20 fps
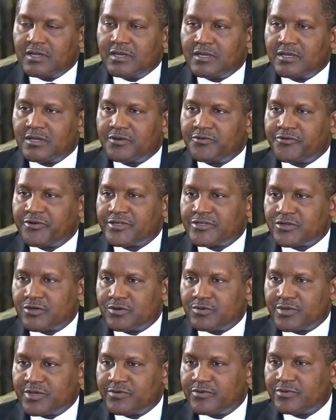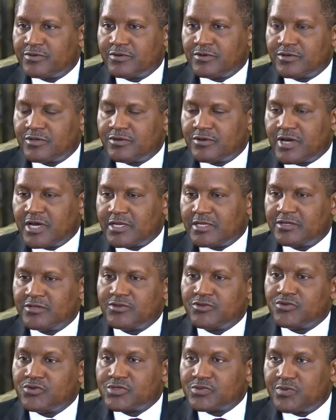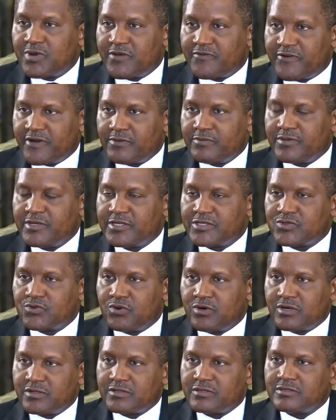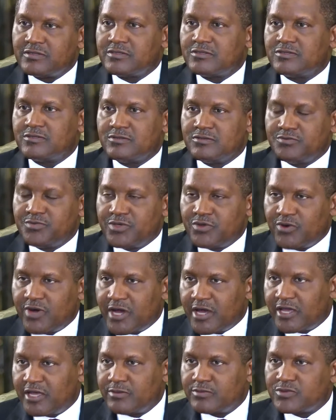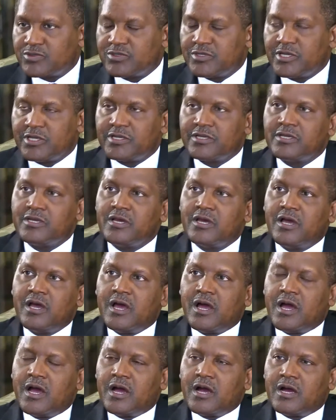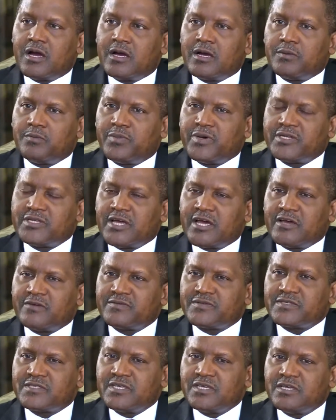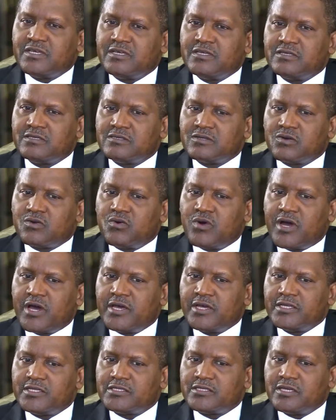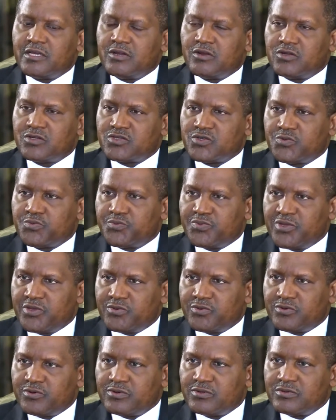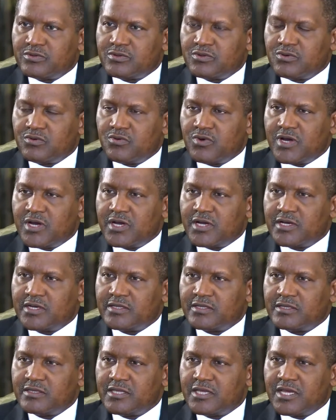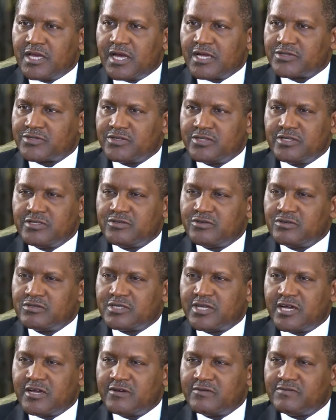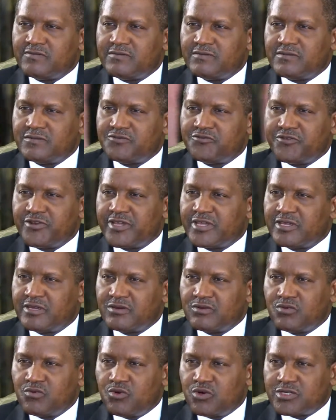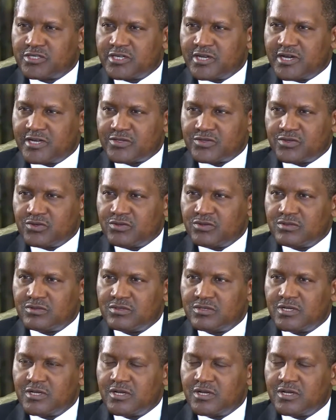a rich home, even though, you know, I didn't use my family's wealth to be where I am today. But I've seen quite a lot of people where they actually don't have drinking water at all,